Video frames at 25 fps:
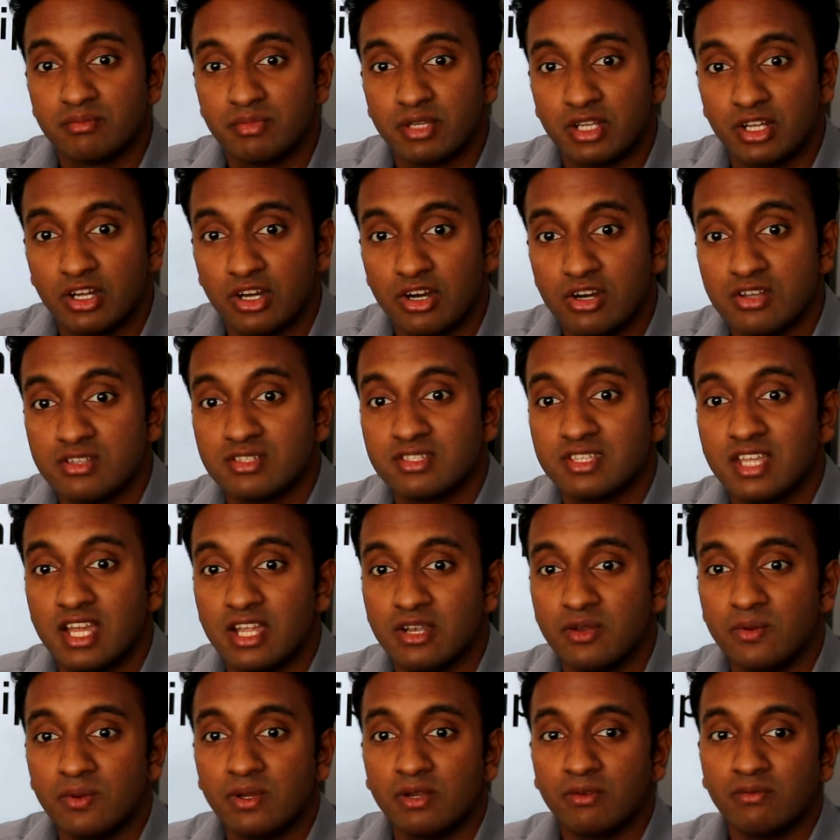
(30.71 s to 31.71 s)
because they're
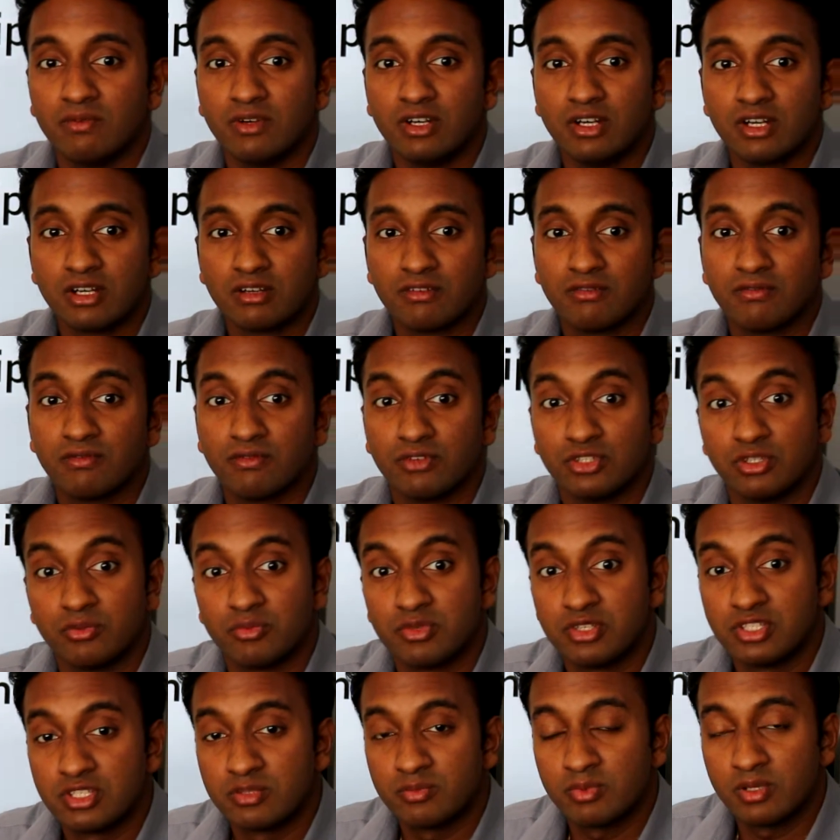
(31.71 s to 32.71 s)
doing work for the
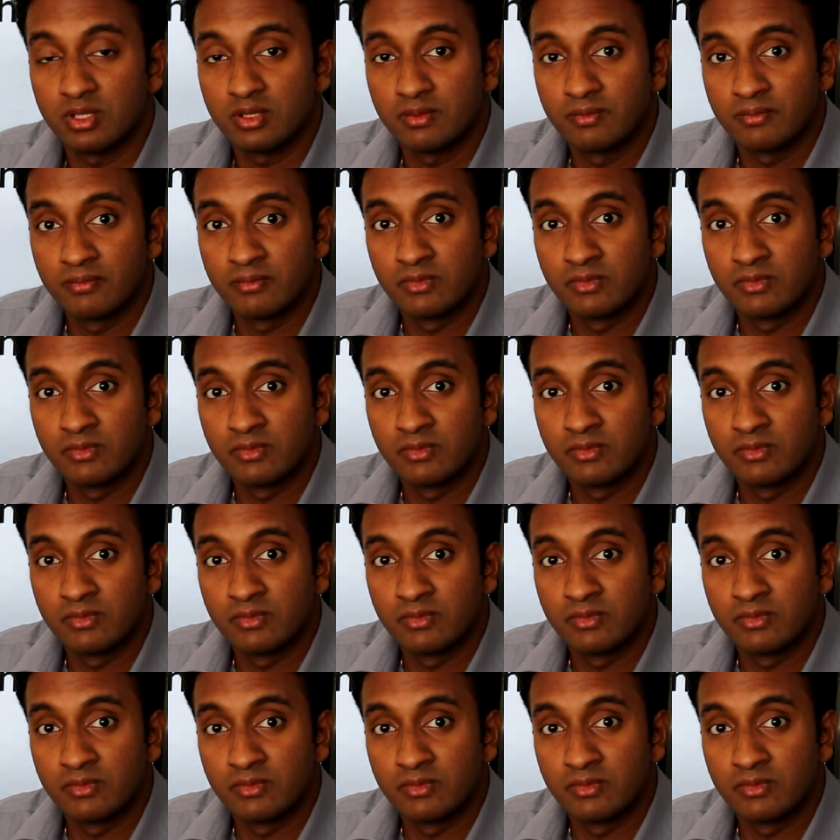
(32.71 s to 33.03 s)
principal,